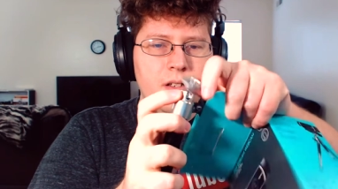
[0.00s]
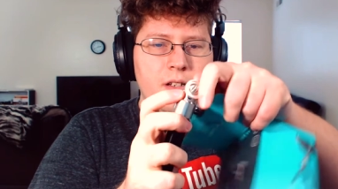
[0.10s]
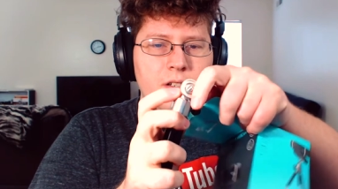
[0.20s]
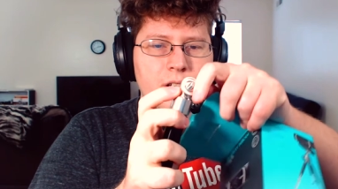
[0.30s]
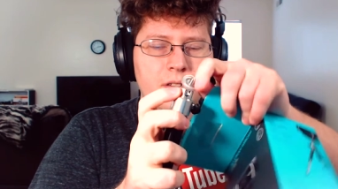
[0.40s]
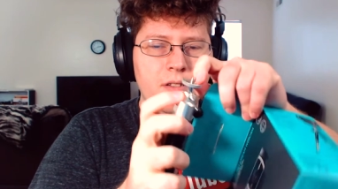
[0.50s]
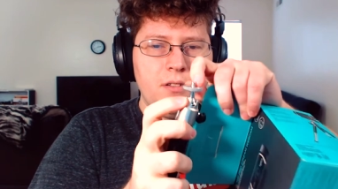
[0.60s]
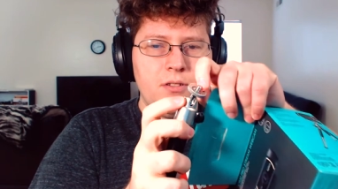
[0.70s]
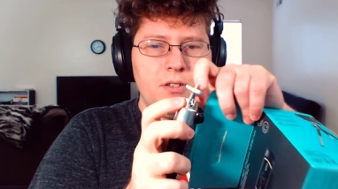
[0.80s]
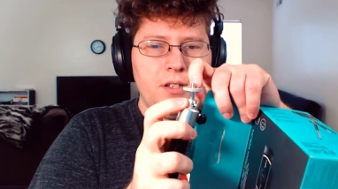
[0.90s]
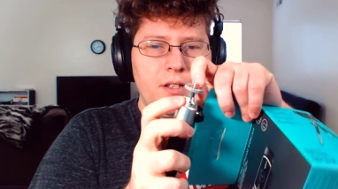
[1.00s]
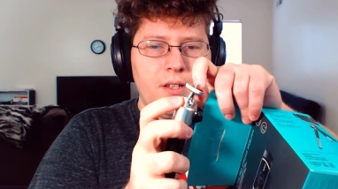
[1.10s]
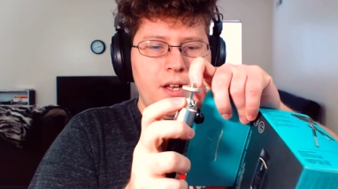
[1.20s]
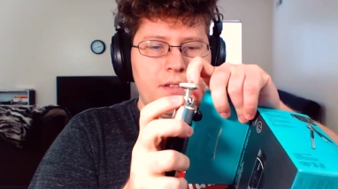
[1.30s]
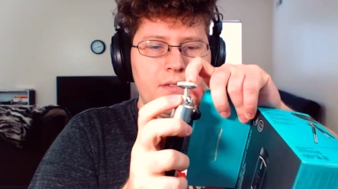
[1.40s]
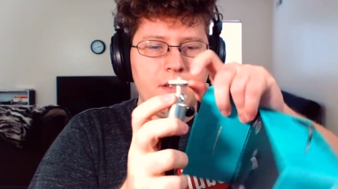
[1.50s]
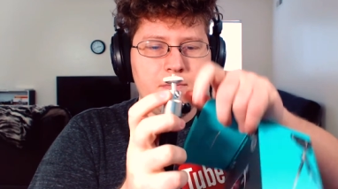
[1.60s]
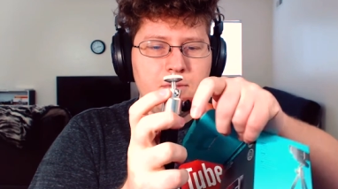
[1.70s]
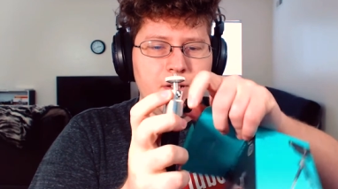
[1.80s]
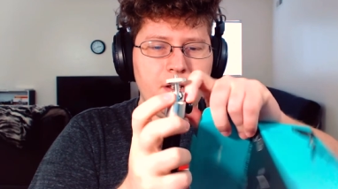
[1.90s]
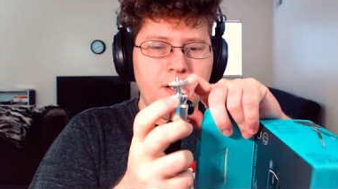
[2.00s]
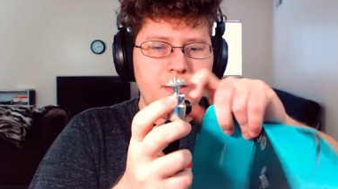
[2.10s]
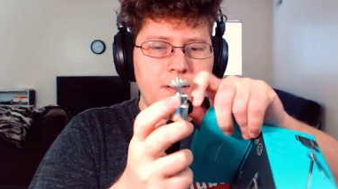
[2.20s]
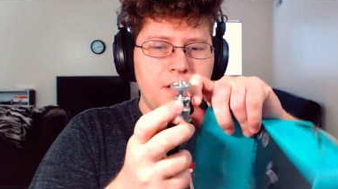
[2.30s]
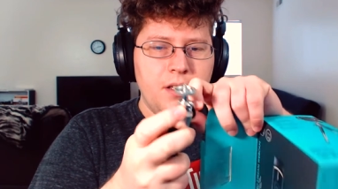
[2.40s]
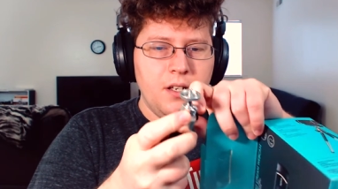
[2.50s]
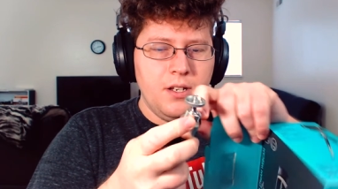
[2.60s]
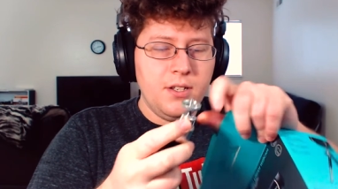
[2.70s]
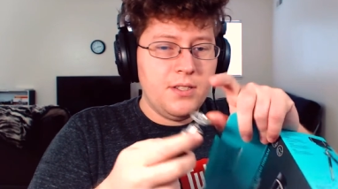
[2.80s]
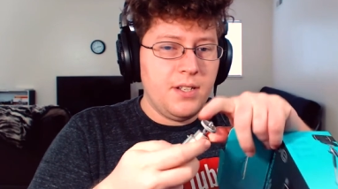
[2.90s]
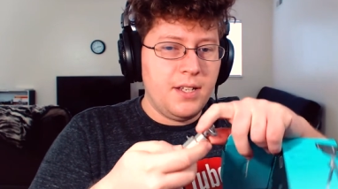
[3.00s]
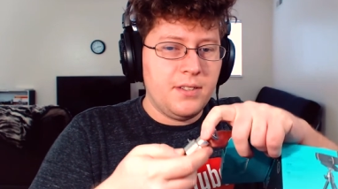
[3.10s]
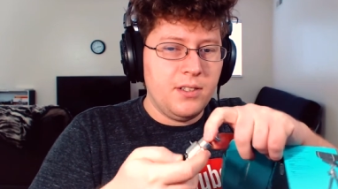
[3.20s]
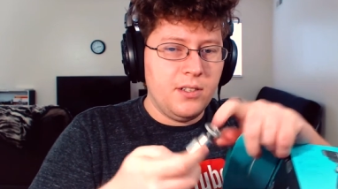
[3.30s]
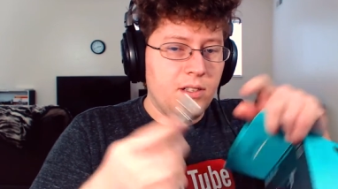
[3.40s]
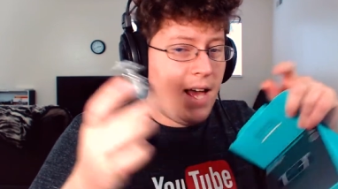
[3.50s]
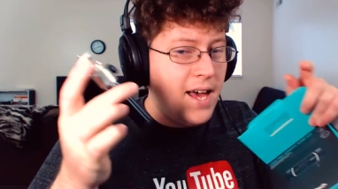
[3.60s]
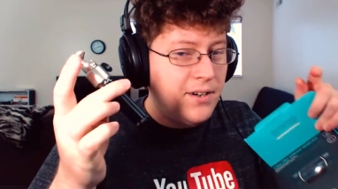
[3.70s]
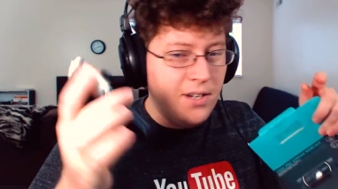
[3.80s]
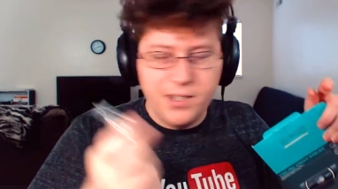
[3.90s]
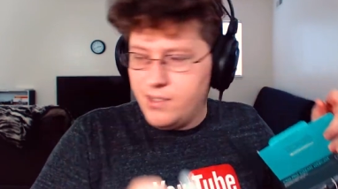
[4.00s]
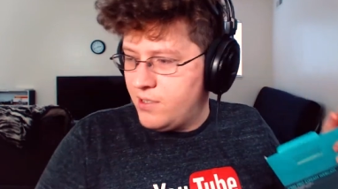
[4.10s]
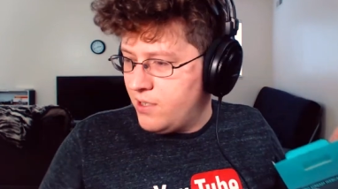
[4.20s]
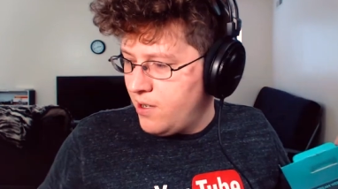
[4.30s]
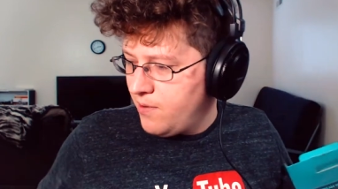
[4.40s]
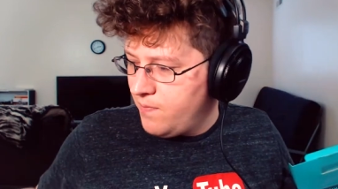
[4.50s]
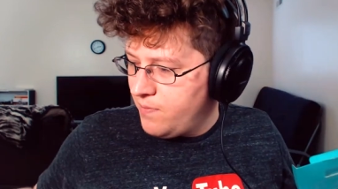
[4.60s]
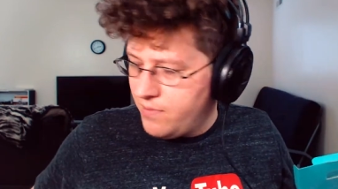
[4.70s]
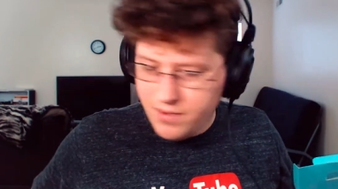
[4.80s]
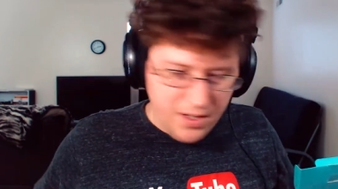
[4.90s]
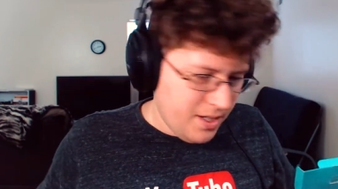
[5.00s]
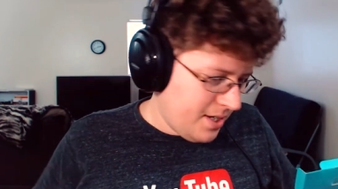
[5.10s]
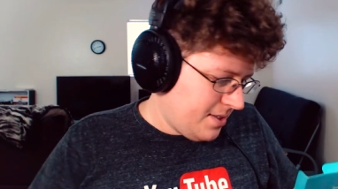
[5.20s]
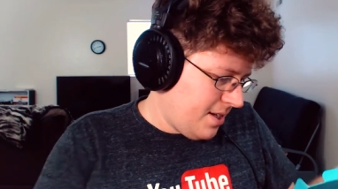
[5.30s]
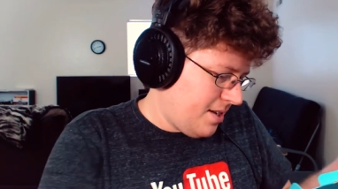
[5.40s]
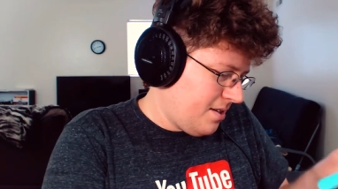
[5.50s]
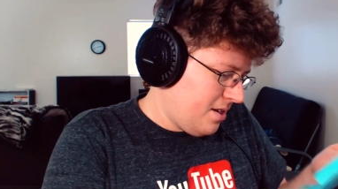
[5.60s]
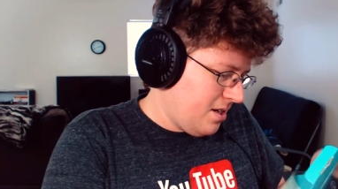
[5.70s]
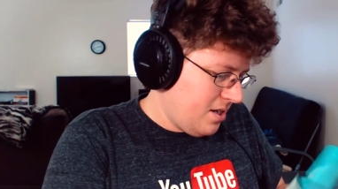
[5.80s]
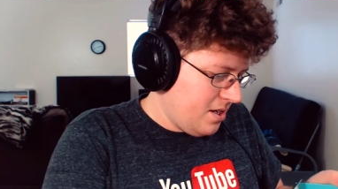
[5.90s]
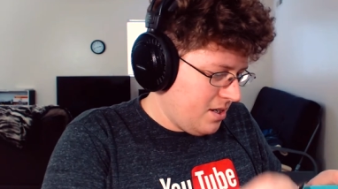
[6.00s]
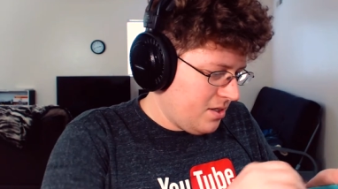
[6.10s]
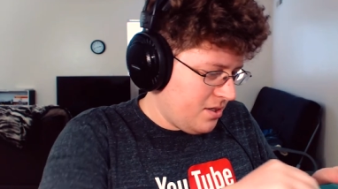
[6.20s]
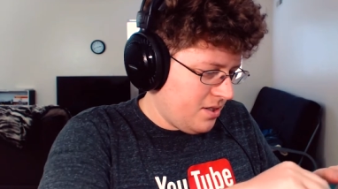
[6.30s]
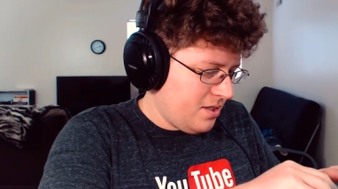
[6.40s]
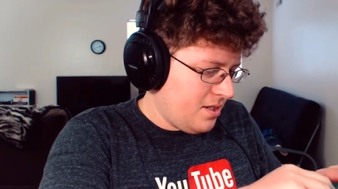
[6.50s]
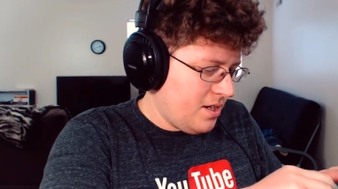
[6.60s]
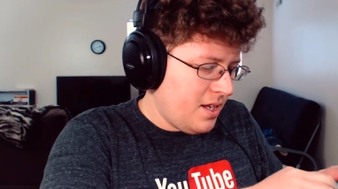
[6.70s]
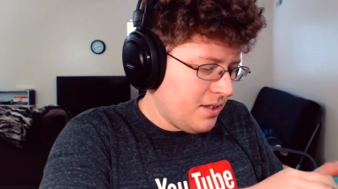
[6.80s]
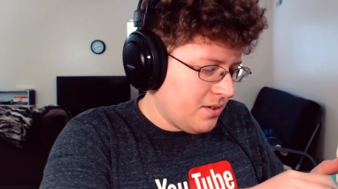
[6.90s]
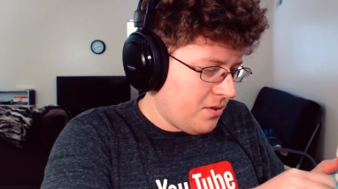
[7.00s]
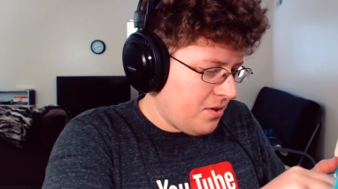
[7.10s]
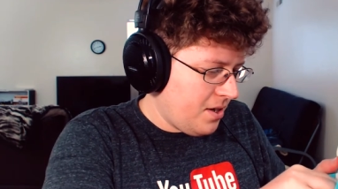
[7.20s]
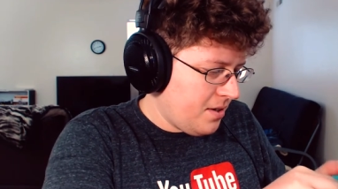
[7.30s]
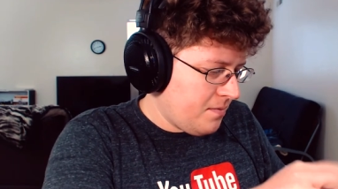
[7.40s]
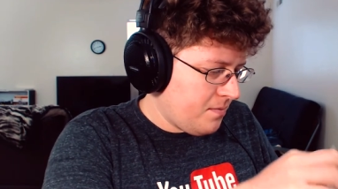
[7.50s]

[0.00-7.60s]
adjust it and shit like that. So that's pretty neat. Just a nice little add-on. So, like I said, it's a neat little thing.